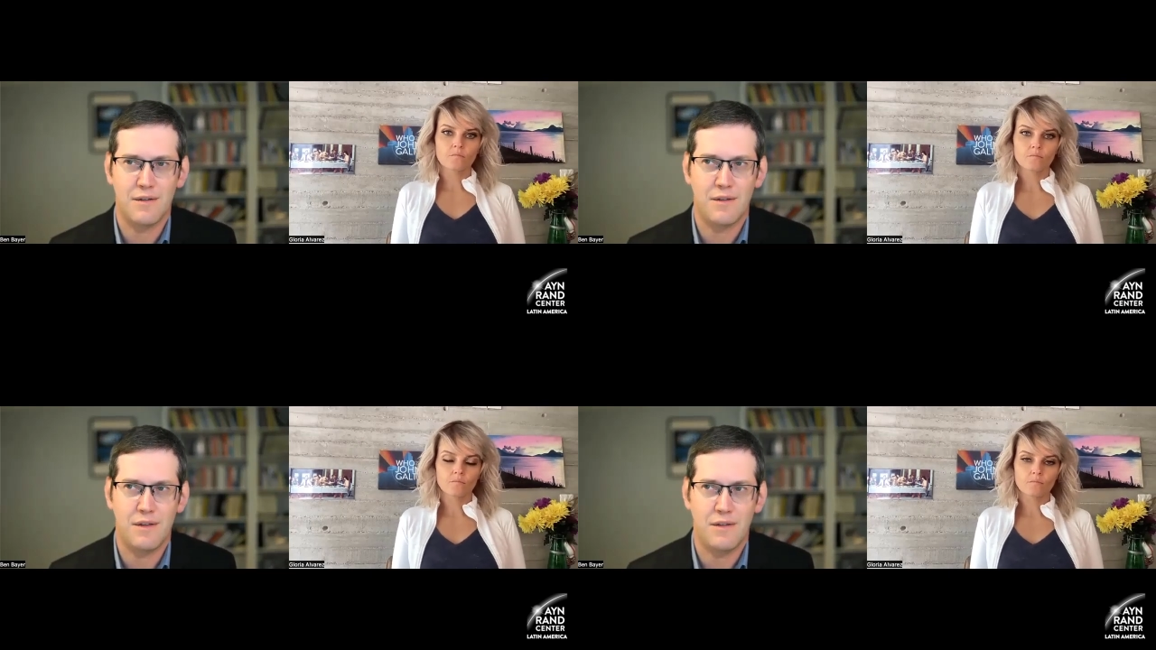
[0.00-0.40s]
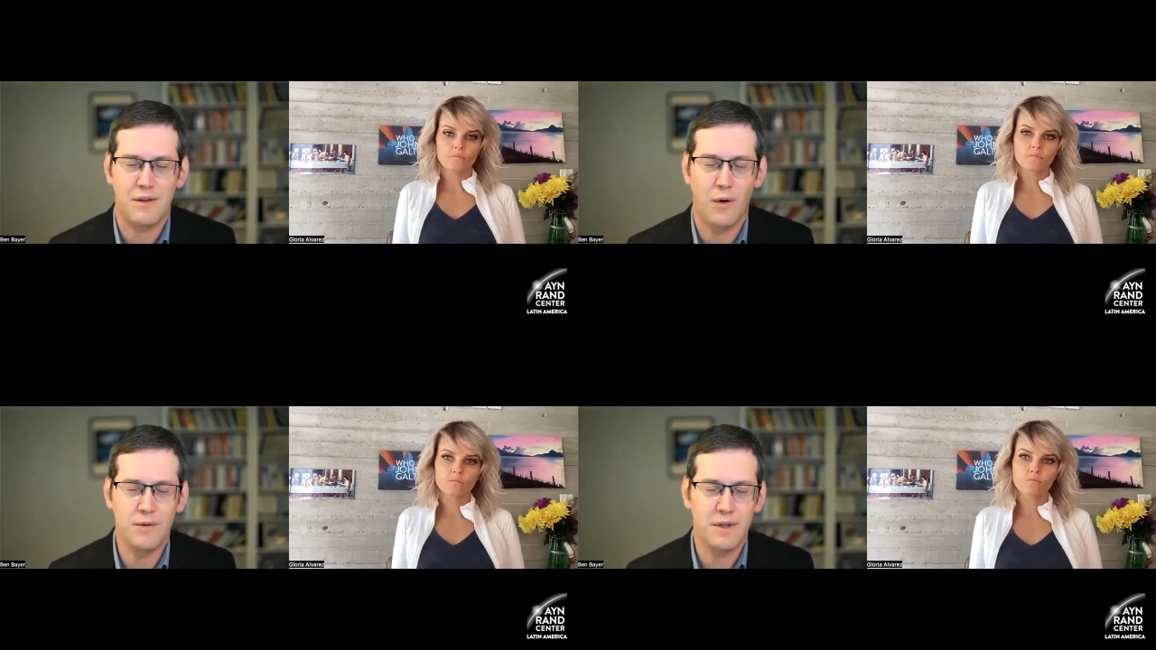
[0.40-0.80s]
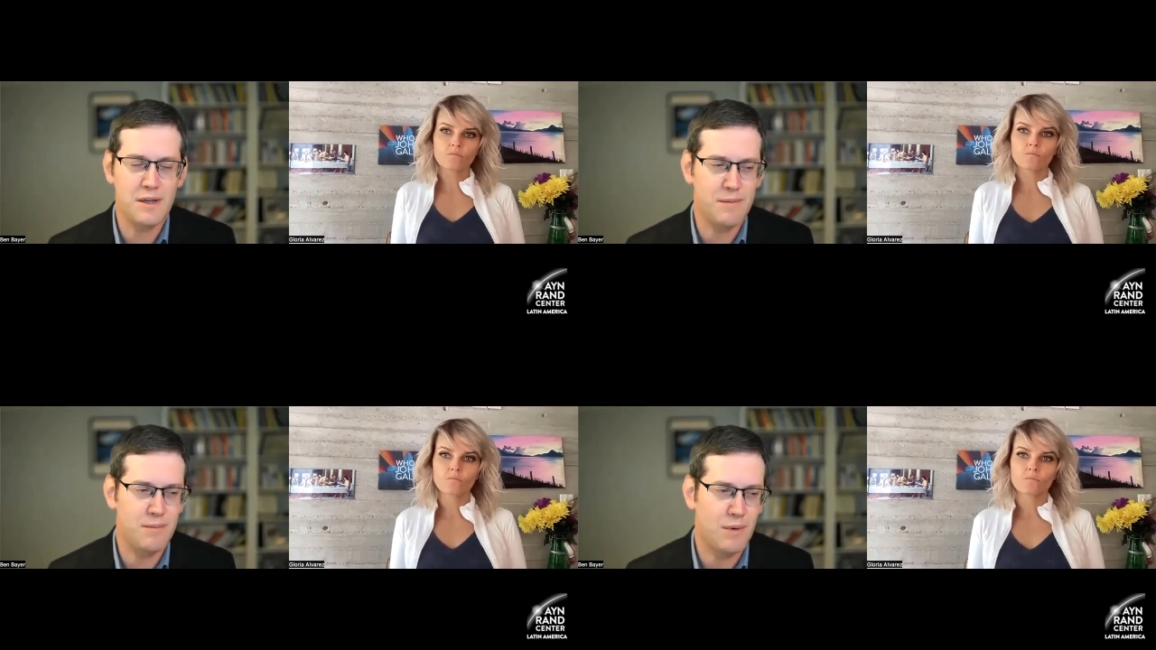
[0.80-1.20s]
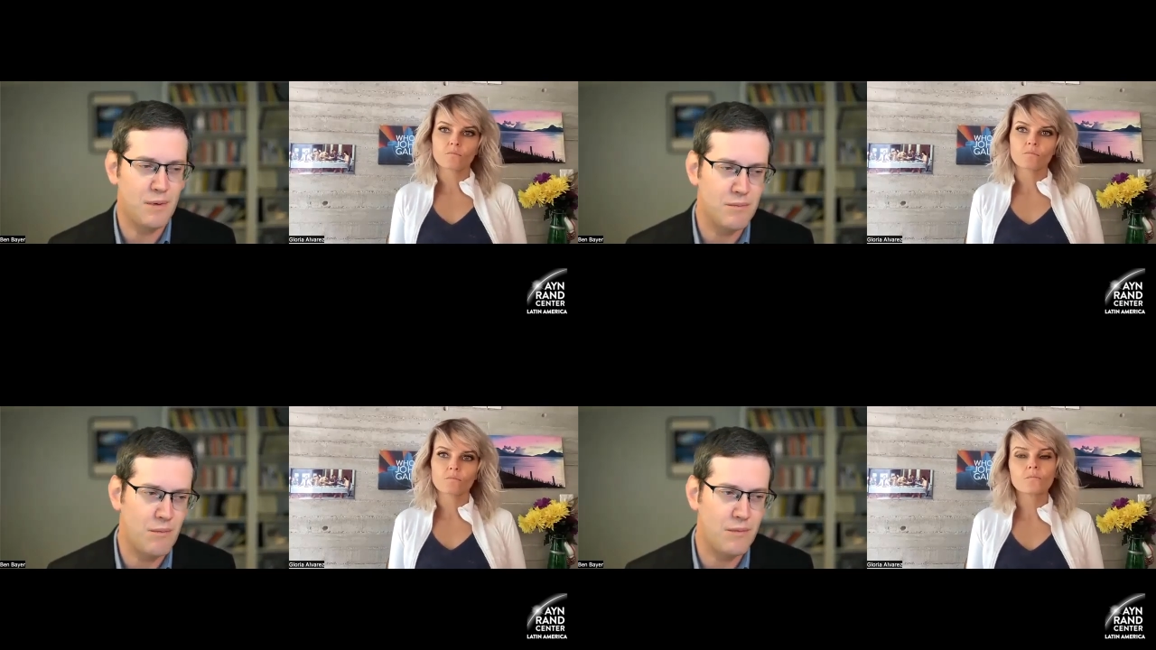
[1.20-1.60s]
Speaker 1: the the only
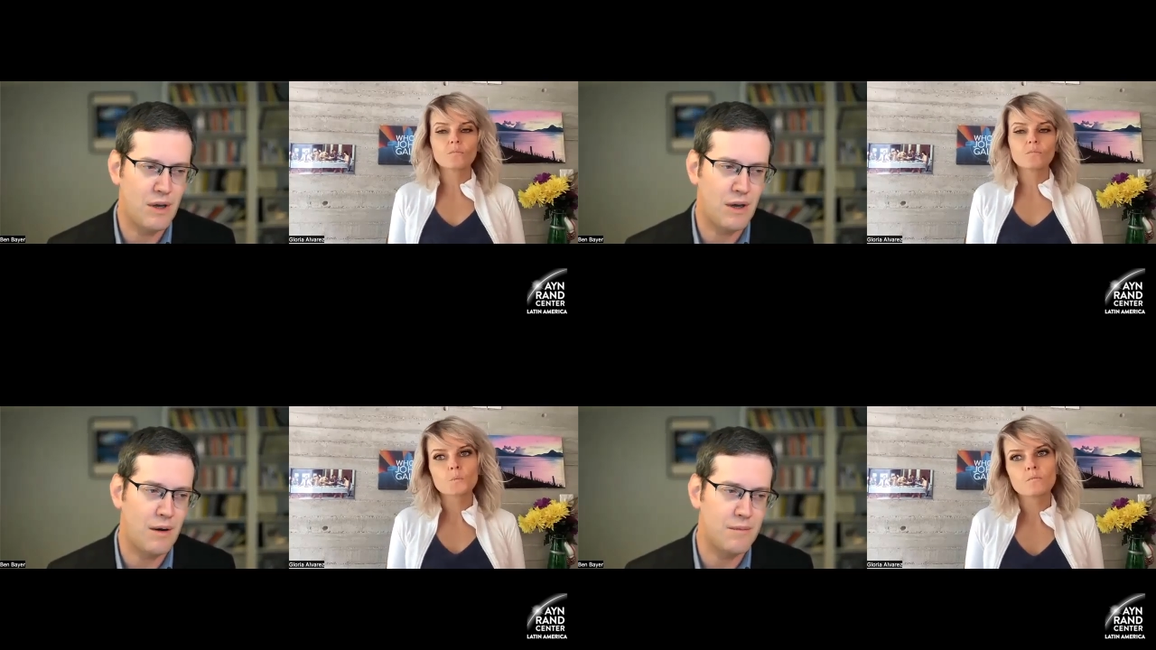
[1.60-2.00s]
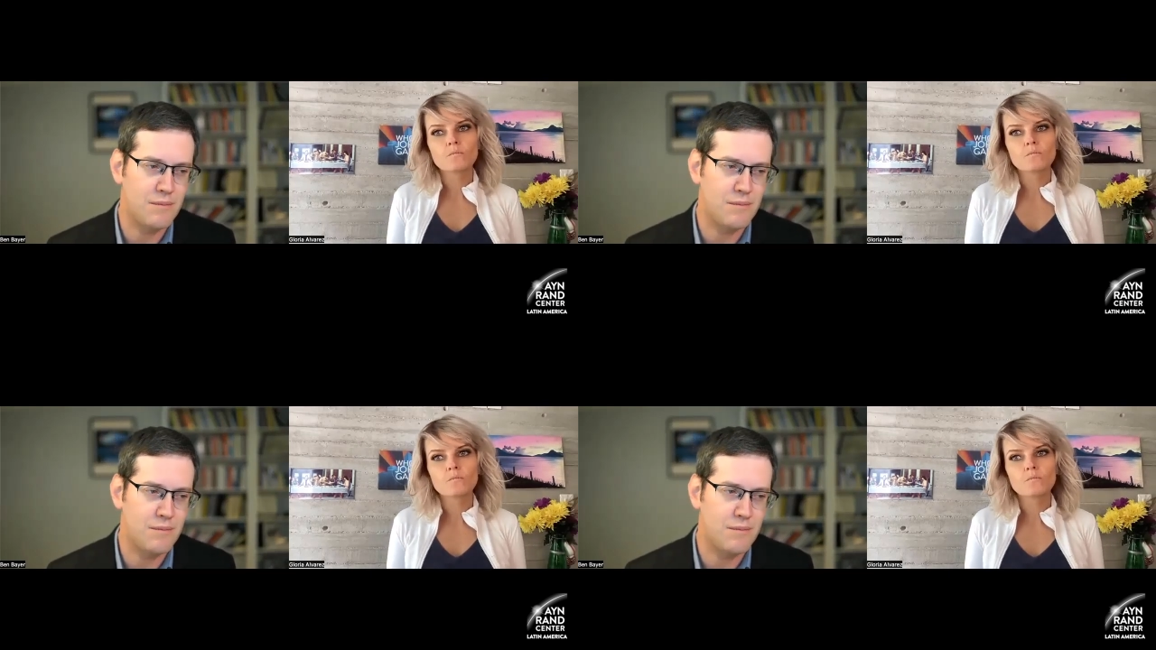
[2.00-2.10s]
uh,